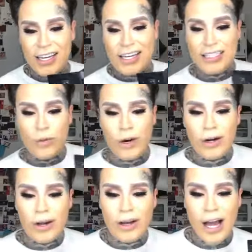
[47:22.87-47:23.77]
Is it
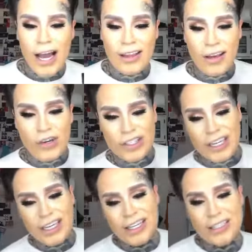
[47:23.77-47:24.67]
weird? I love your
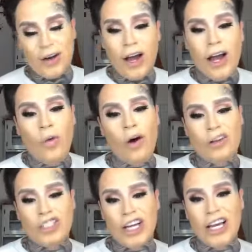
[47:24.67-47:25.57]
teeth. Is it?
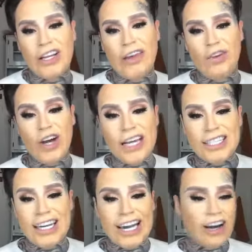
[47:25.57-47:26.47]
Well, if you guys
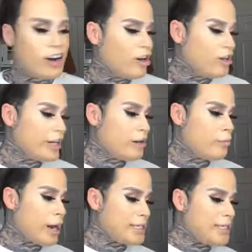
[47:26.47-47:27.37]
didn't hear earlier,
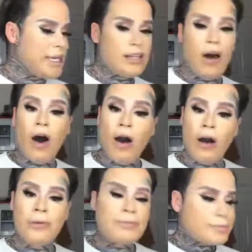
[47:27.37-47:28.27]
my teeth
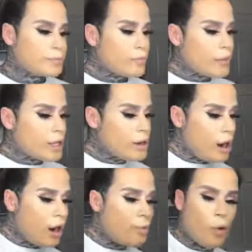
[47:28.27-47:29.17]
are
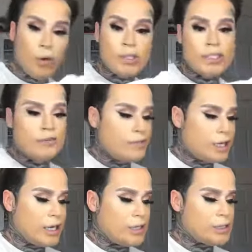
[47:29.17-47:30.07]
porcelain
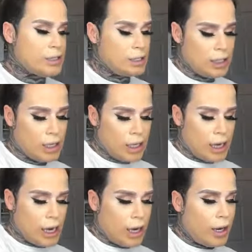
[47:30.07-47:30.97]
veneers.
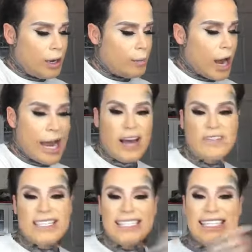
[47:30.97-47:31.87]
I have
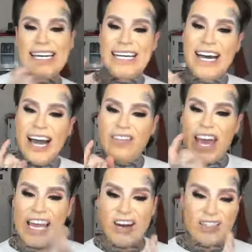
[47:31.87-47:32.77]
16. I have
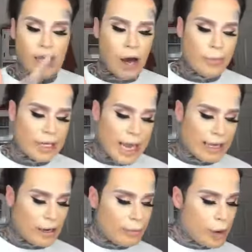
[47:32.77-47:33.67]
8 on top and
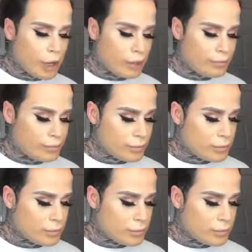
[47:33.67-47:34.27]
8 on bottom.